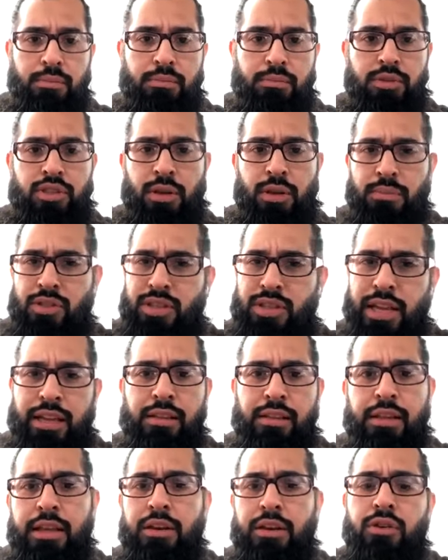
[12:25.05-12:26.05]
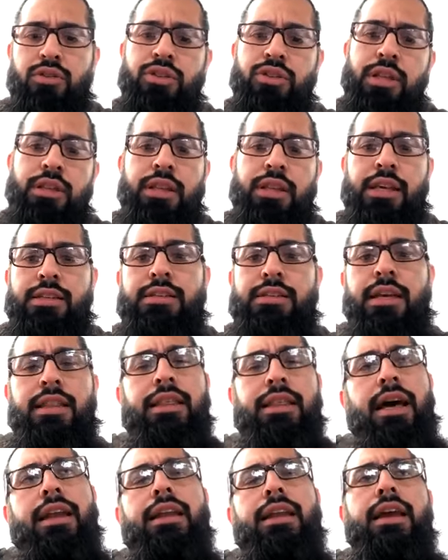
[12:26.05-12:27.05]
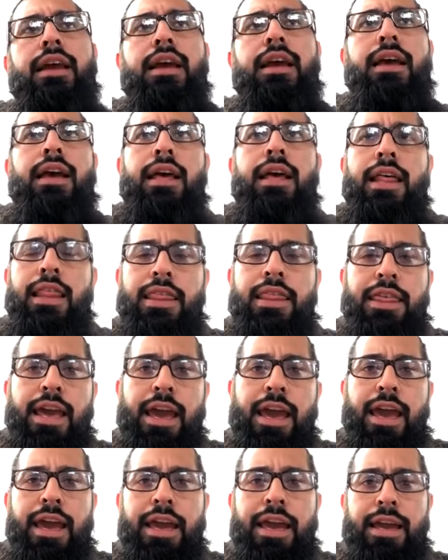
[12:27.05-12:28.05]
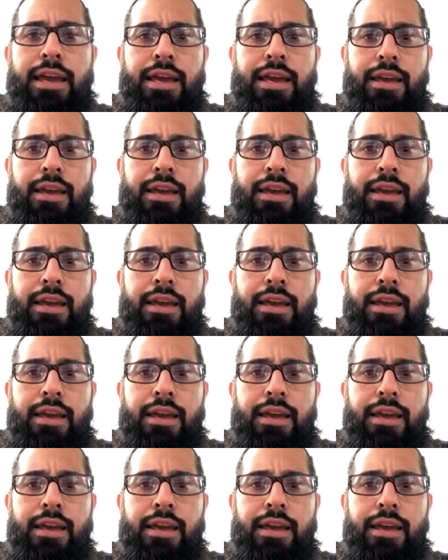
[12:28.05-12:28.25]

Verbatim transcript: some stake leaders and things like that, they